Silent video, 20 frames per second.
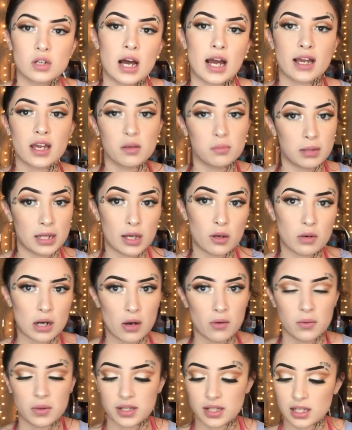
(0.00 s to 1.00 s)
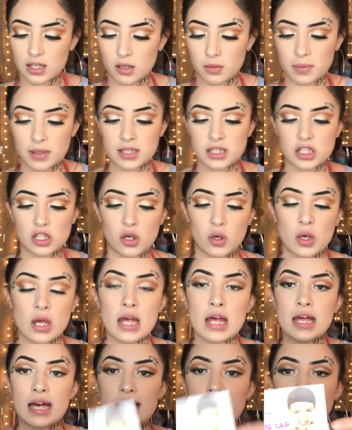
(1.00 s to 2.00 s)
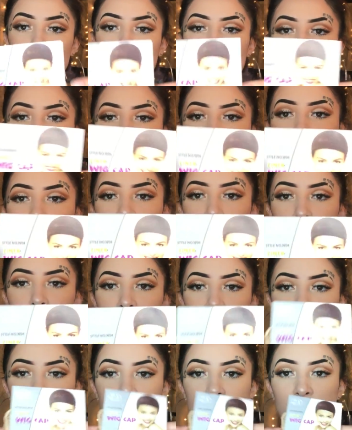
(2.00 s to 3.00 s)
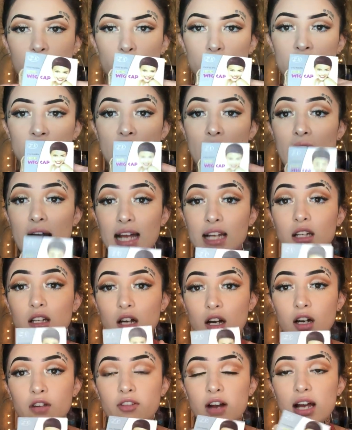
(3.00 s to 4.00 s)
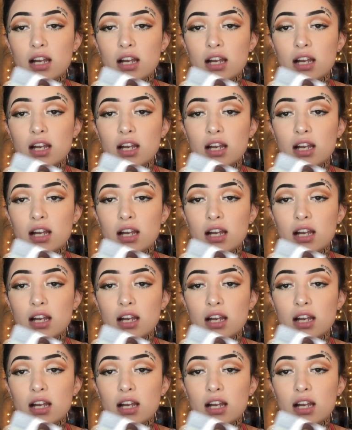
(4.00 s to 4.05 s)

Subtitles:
I can play around with it a little bit. So it comes with the cap like this, which I love.